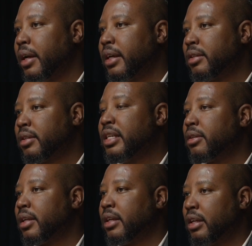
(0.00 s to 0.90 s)

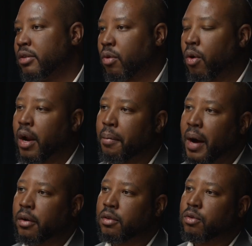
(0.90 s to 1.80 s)
season is all
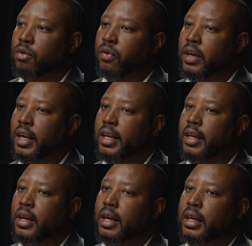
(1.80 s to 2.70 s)
about, to really